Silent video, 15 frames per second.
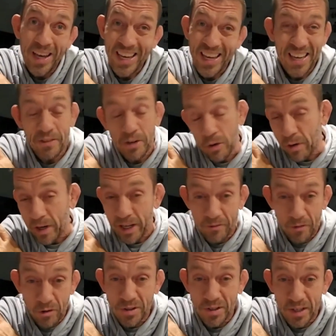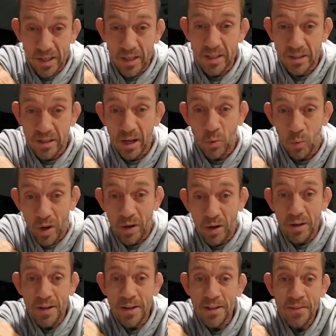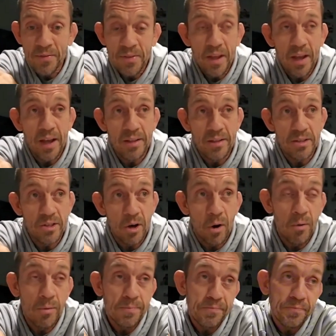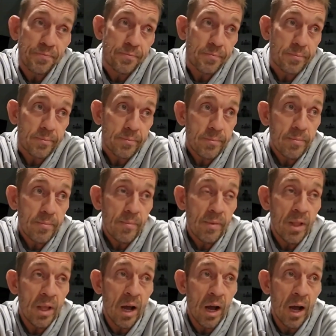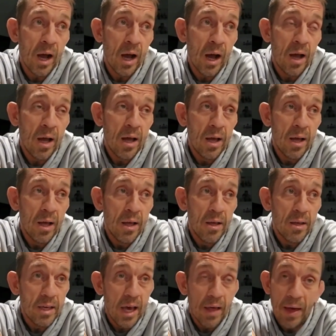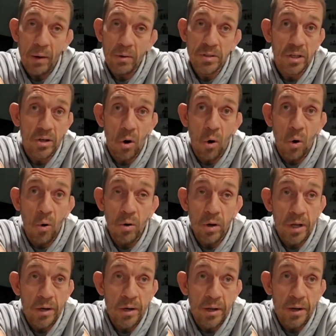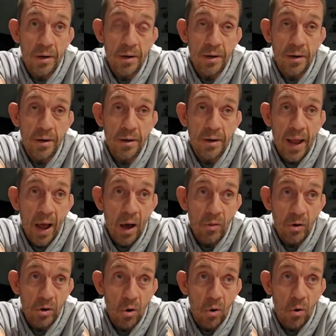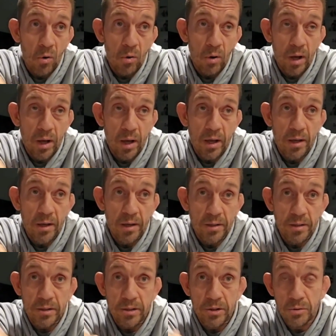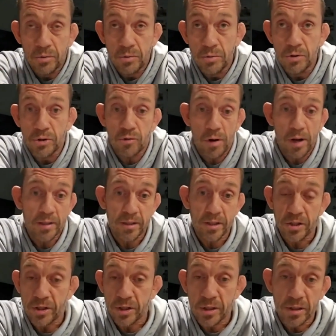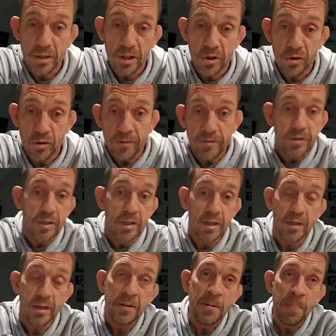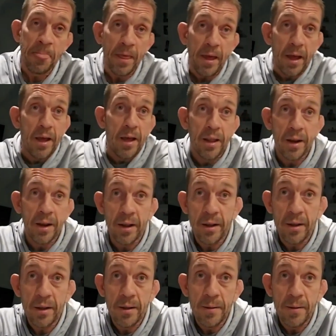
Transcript: Even during adversity, he's done well. And so yeah, that was the goal. And now the goal is to transition to the UFC. And,